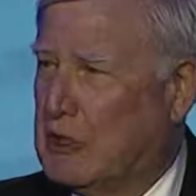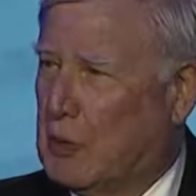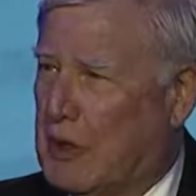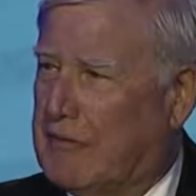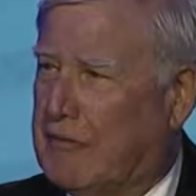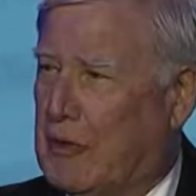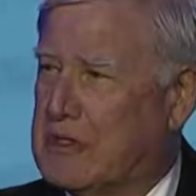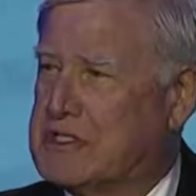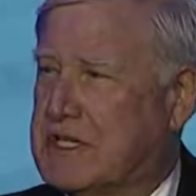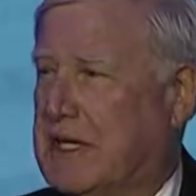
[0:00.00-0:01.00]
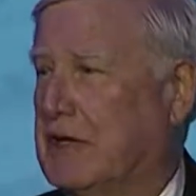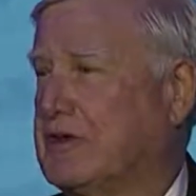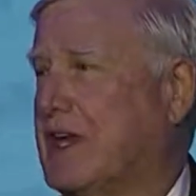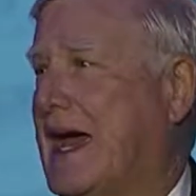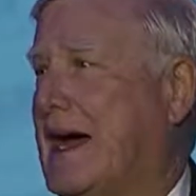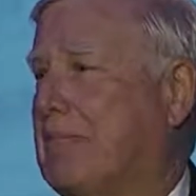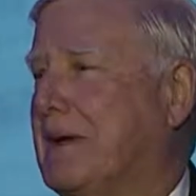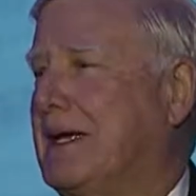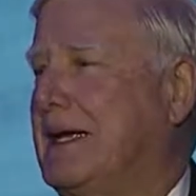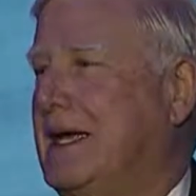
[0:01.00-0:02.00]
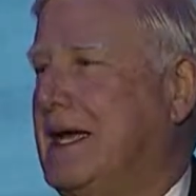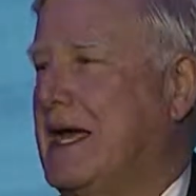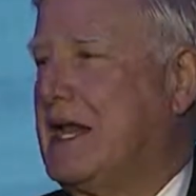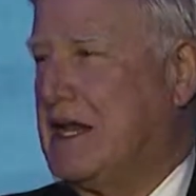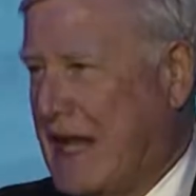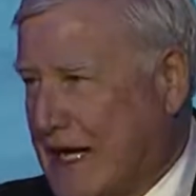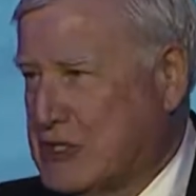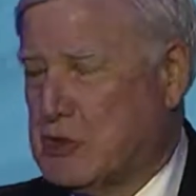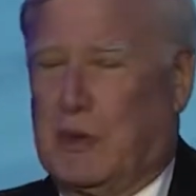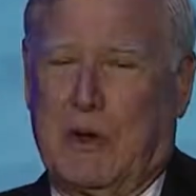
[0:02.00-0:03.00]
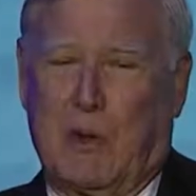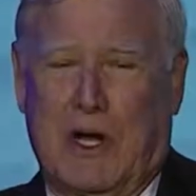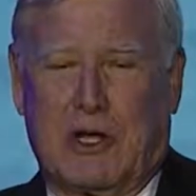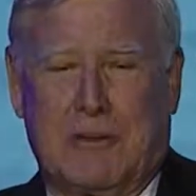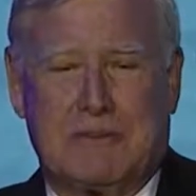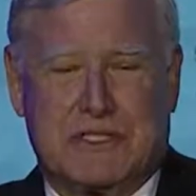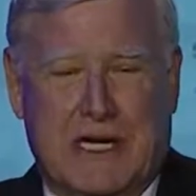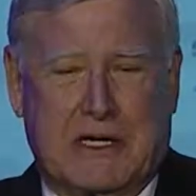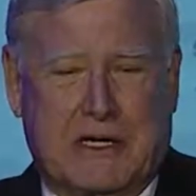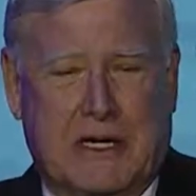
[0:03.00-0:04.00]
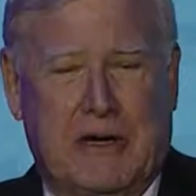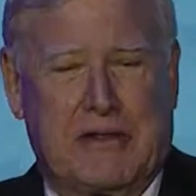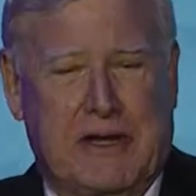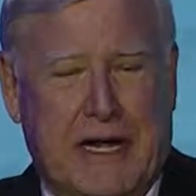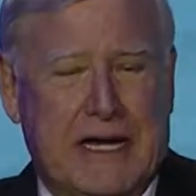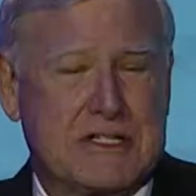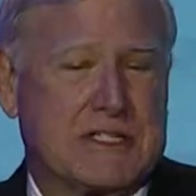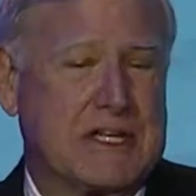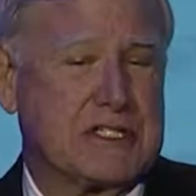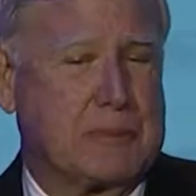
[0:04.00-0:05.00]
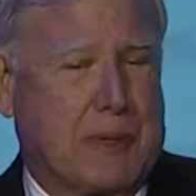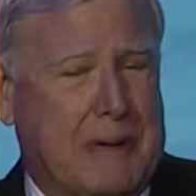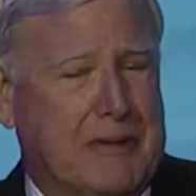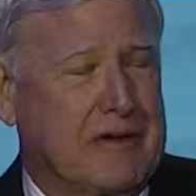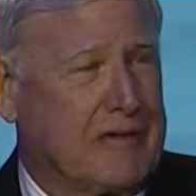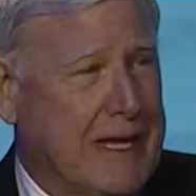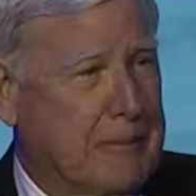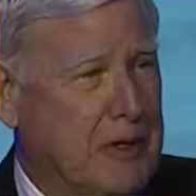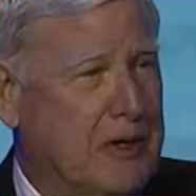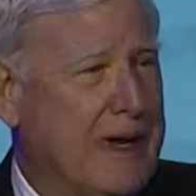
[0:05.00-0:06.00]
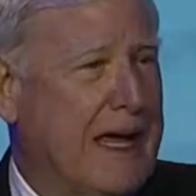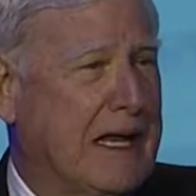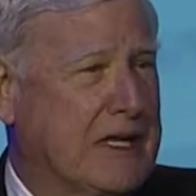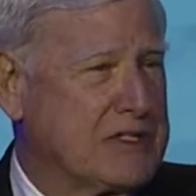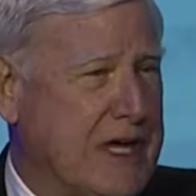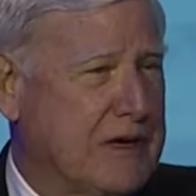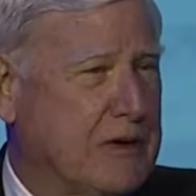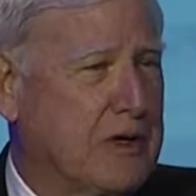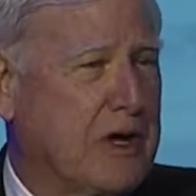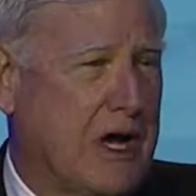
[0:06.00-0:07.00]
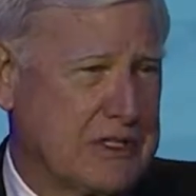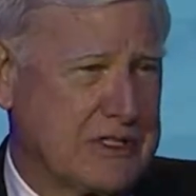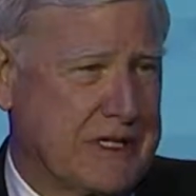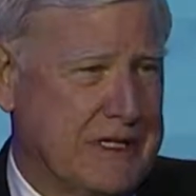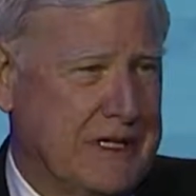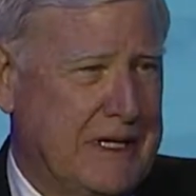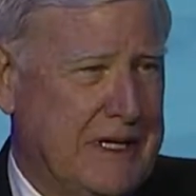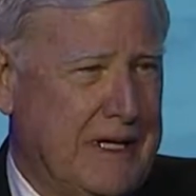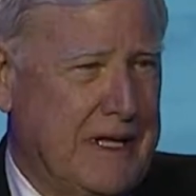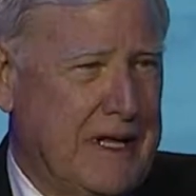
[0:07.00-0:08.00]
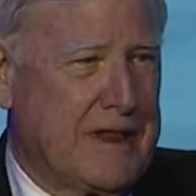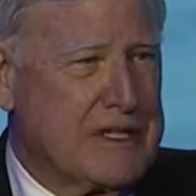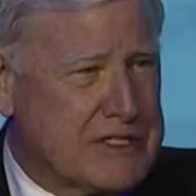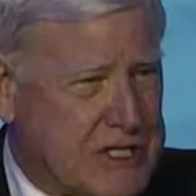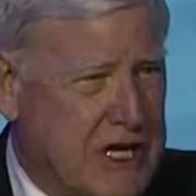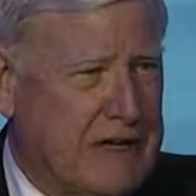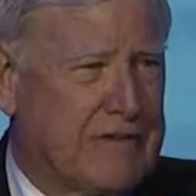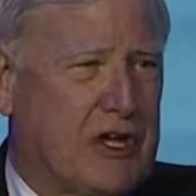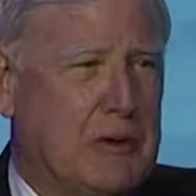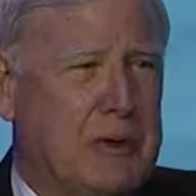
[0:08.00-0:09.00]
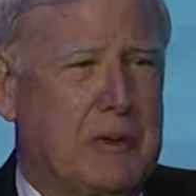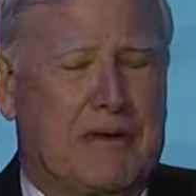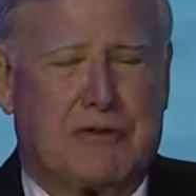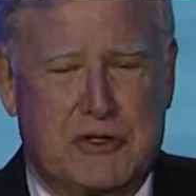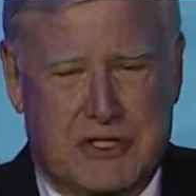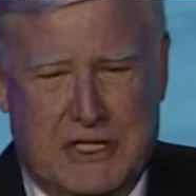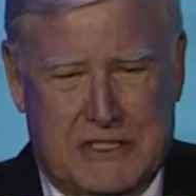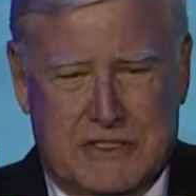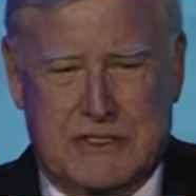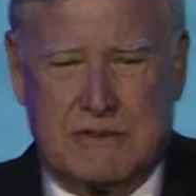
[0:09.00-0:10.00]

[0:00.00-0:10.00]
the workforce skills gap. Next, we welcome Secretary of the United States Department of Labor, Alexander Acosta. The son of Cuban refugees,